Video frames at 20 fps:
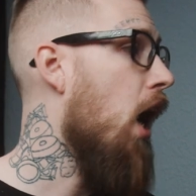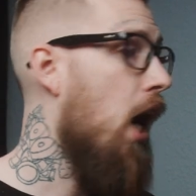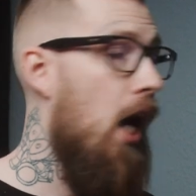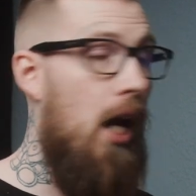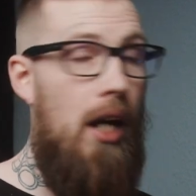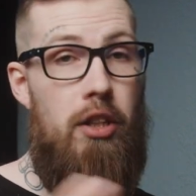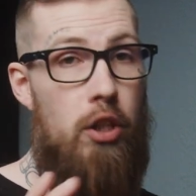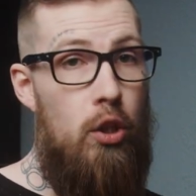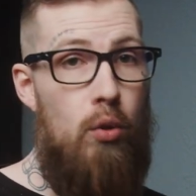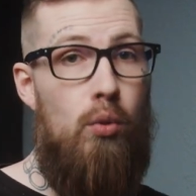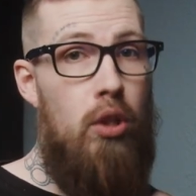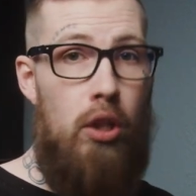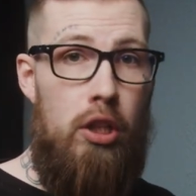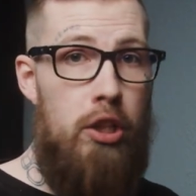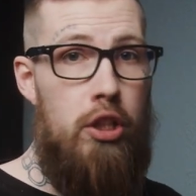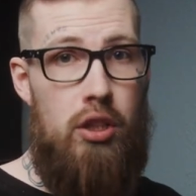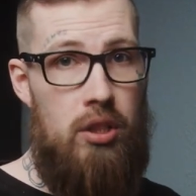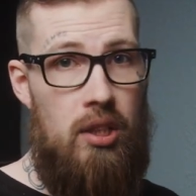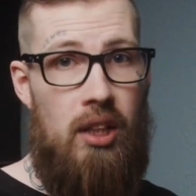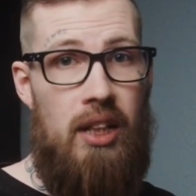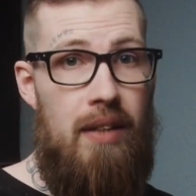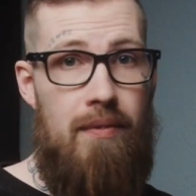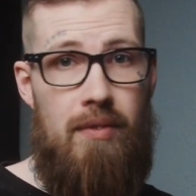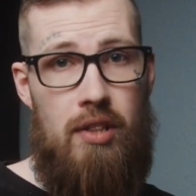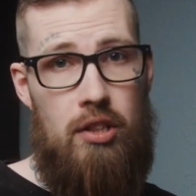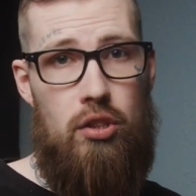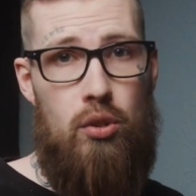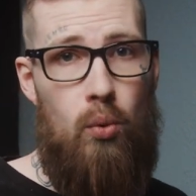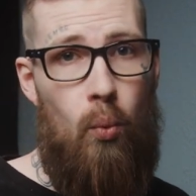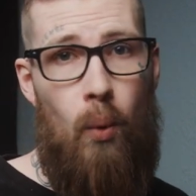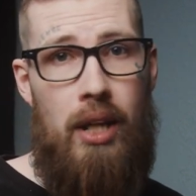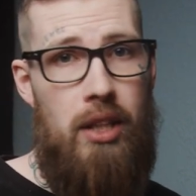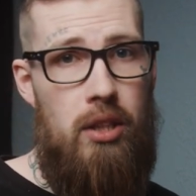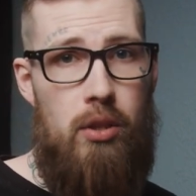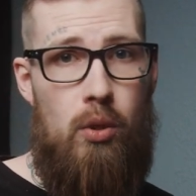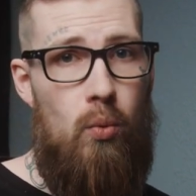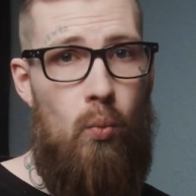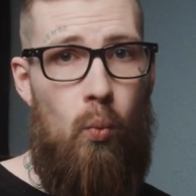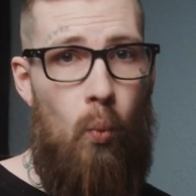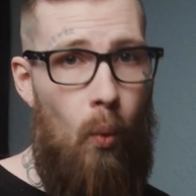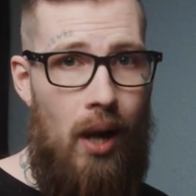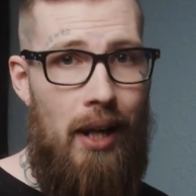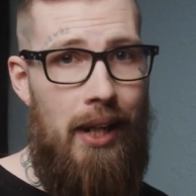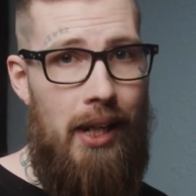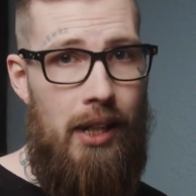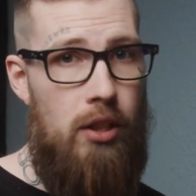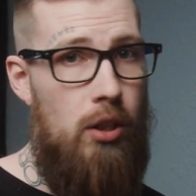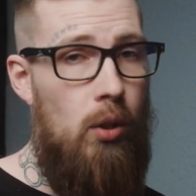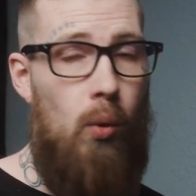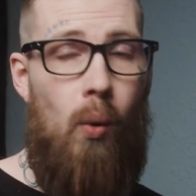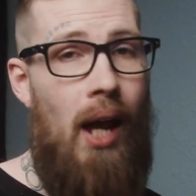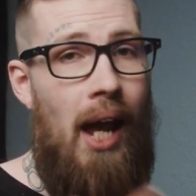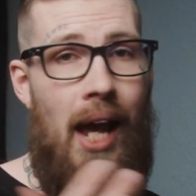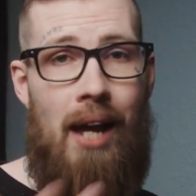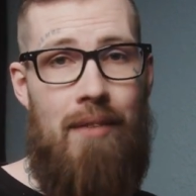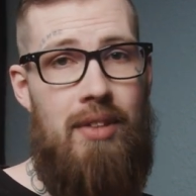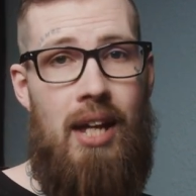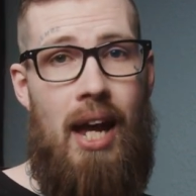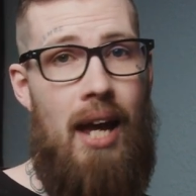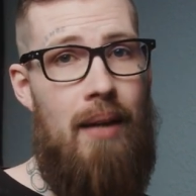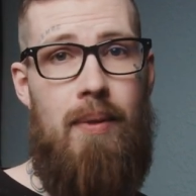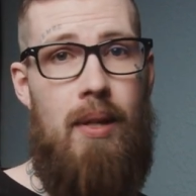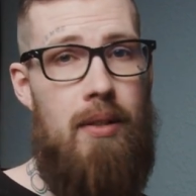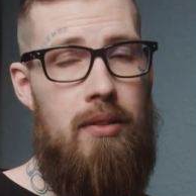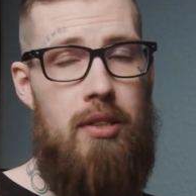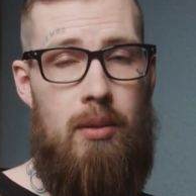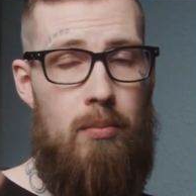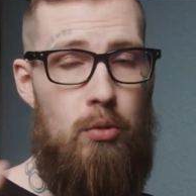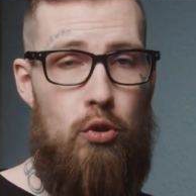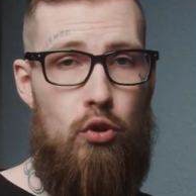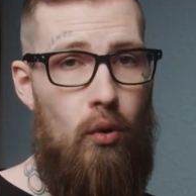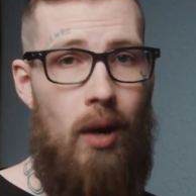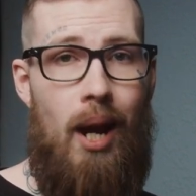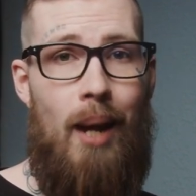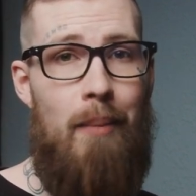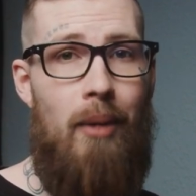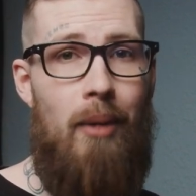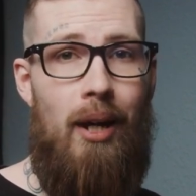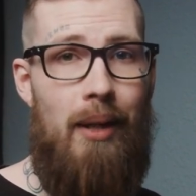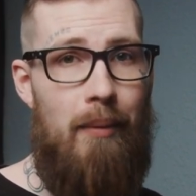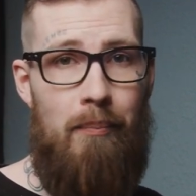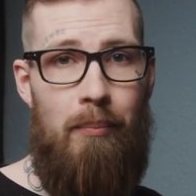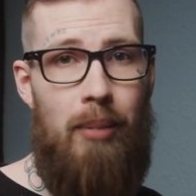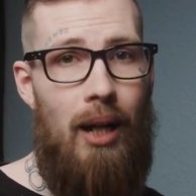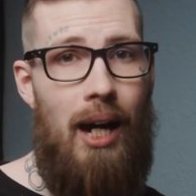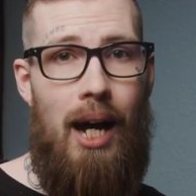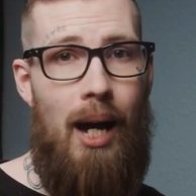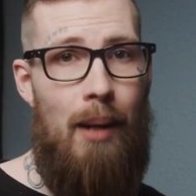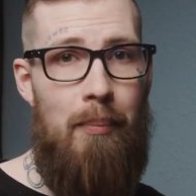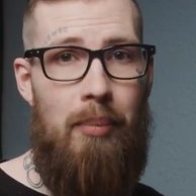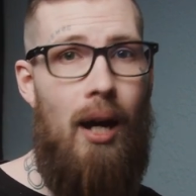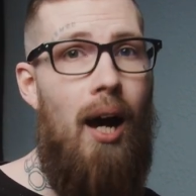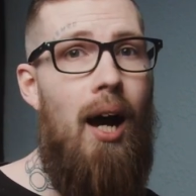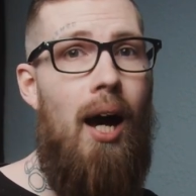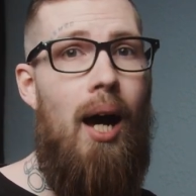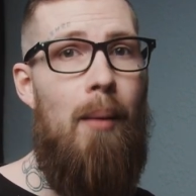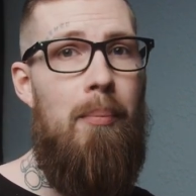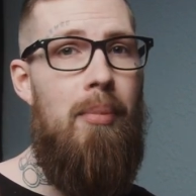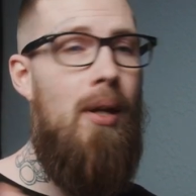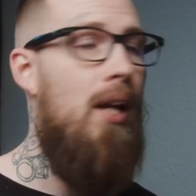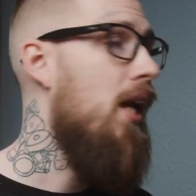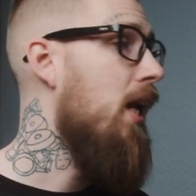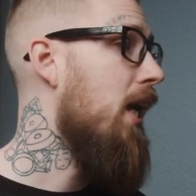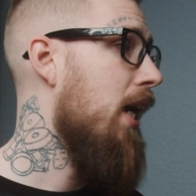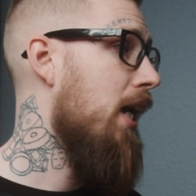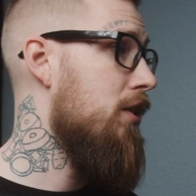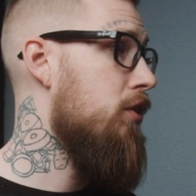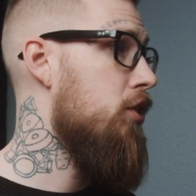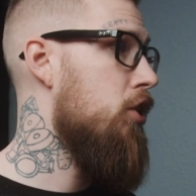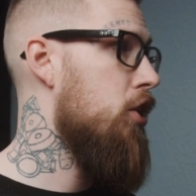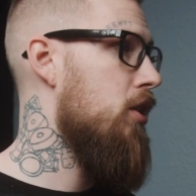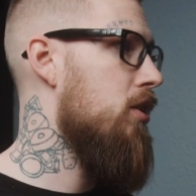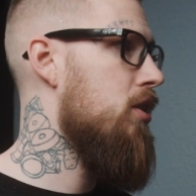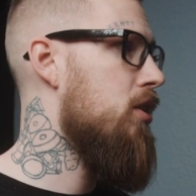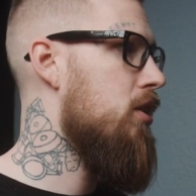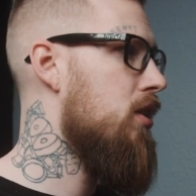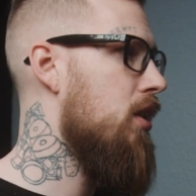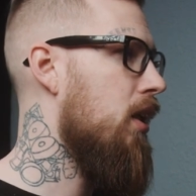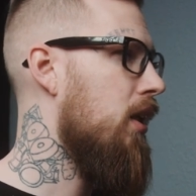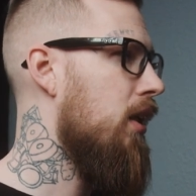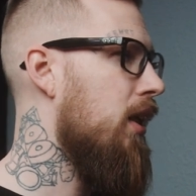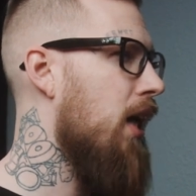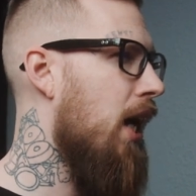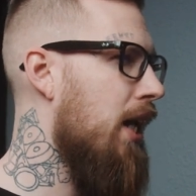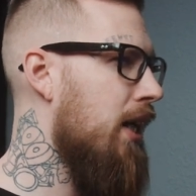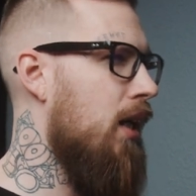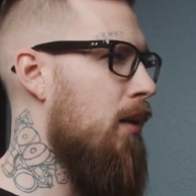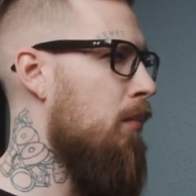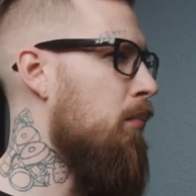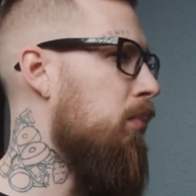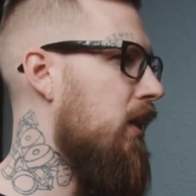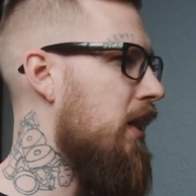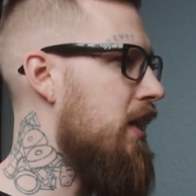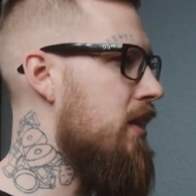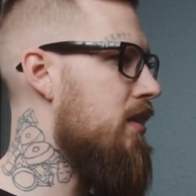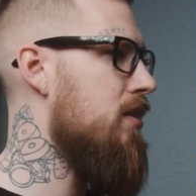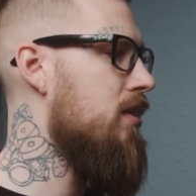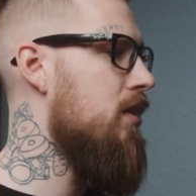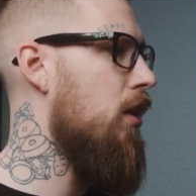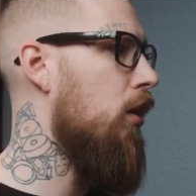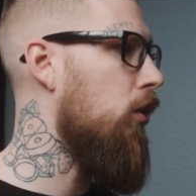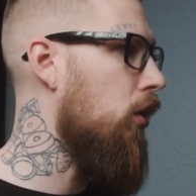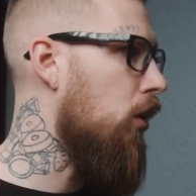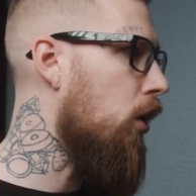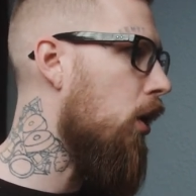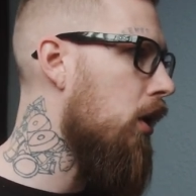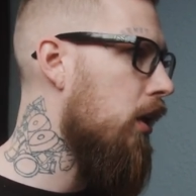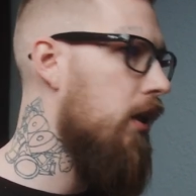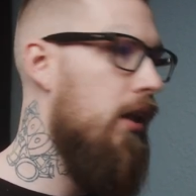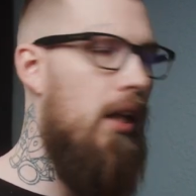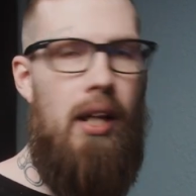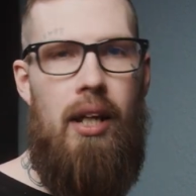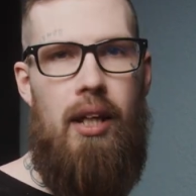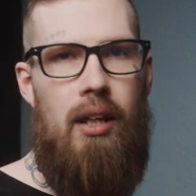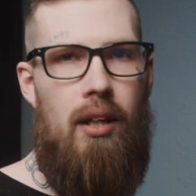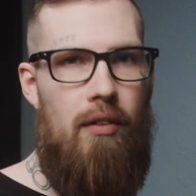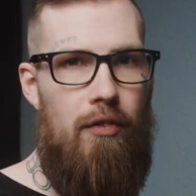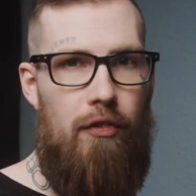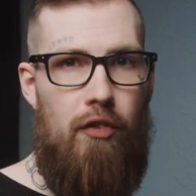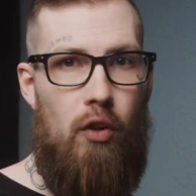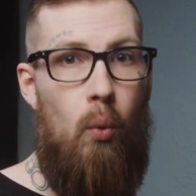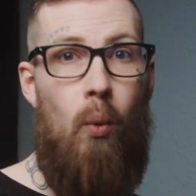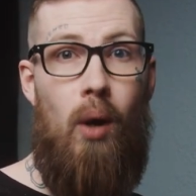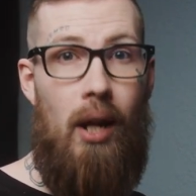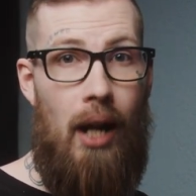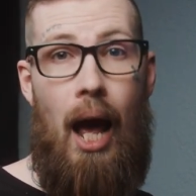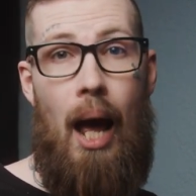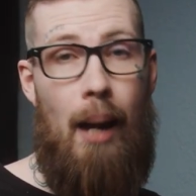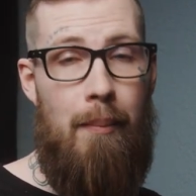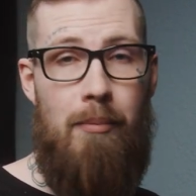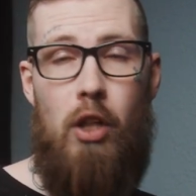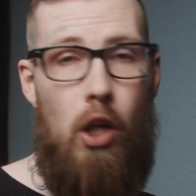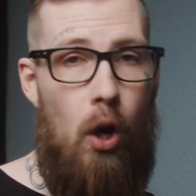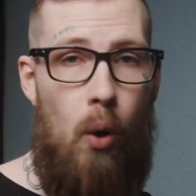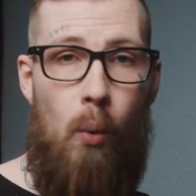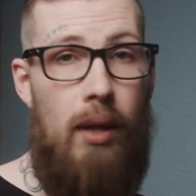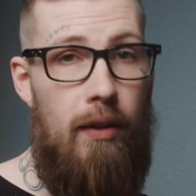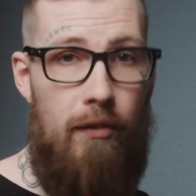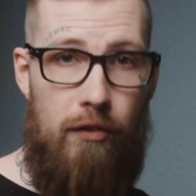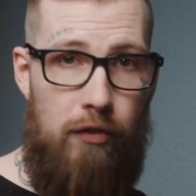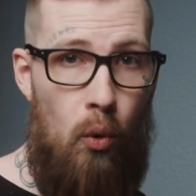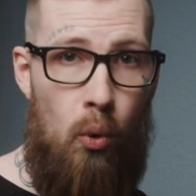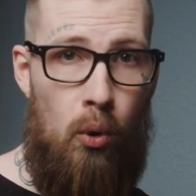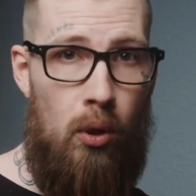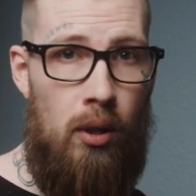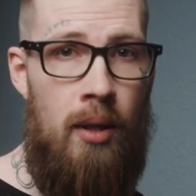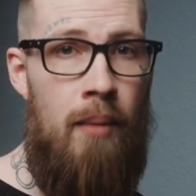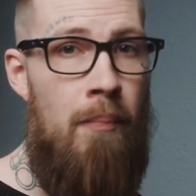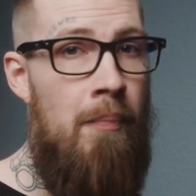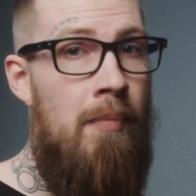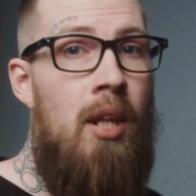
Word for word: Uh, you could just leave this the way you want it. You don't have to have that subscribe button pop up. It's just kind of completes the look eh, for what I'm going for.